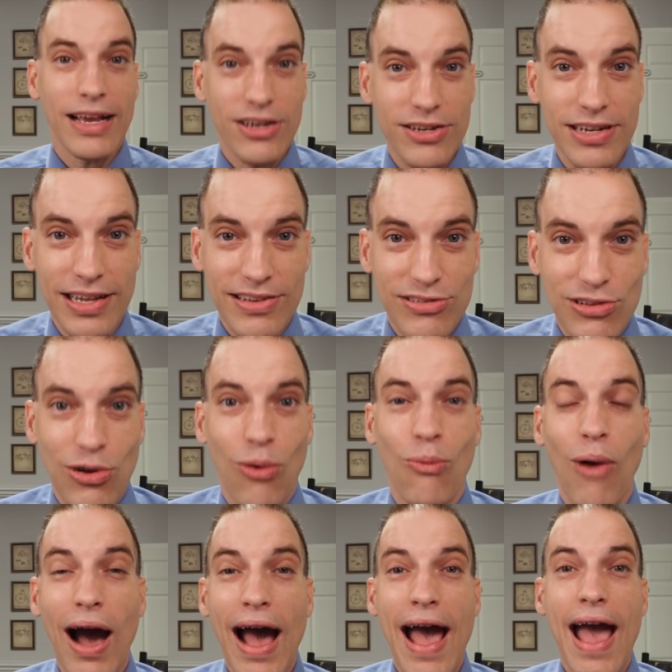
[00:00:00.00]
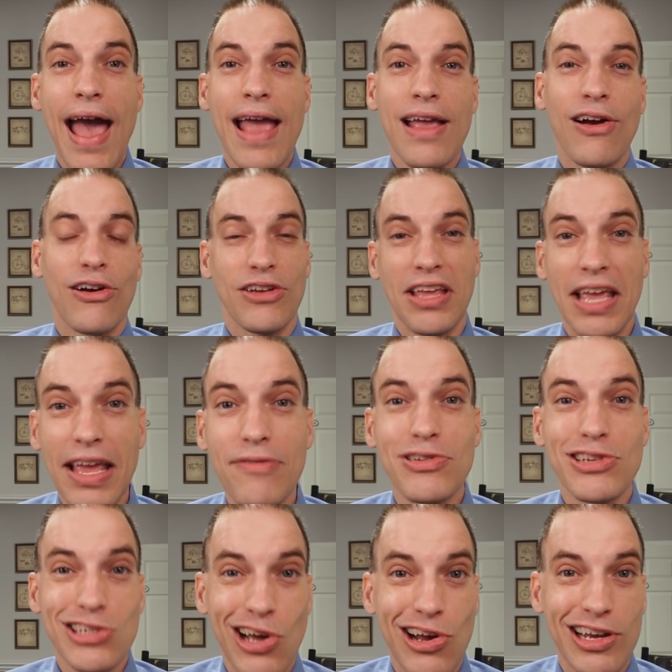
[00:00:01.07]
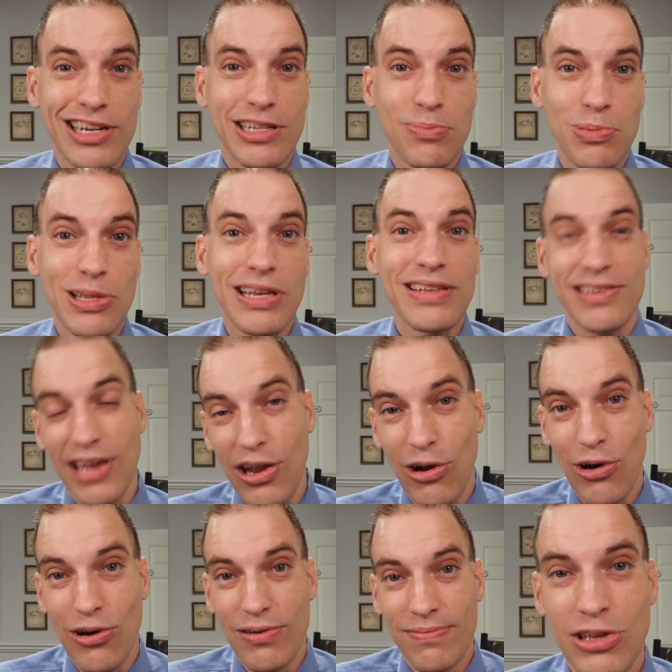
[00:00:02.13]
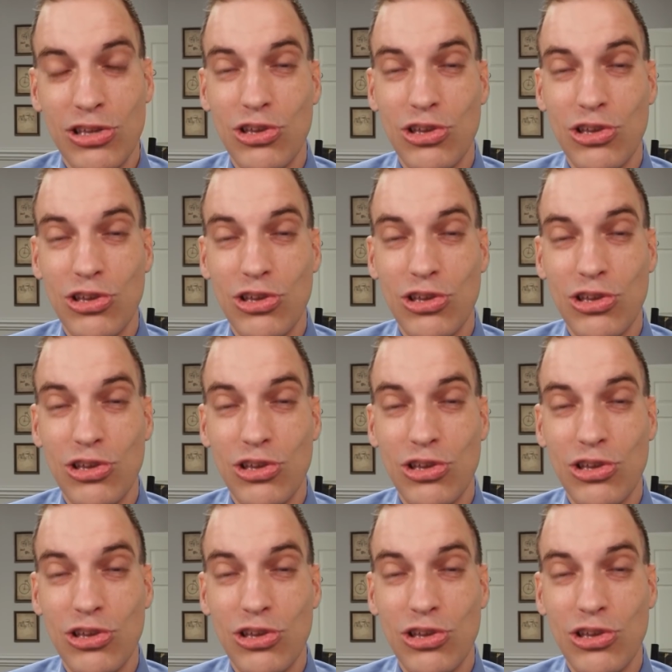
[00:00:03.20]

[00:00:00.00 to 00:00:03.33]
goodness, why are you even talking to the police at all?